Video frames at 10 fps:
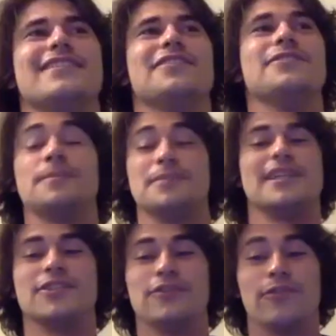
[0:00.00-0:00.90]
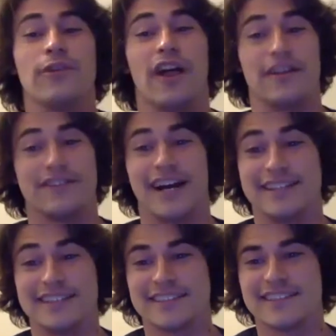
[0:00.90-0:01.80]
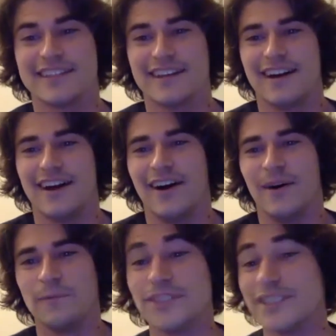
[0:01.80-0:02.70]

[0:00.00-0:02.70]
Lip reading: There's a potential for a lot of guys, which is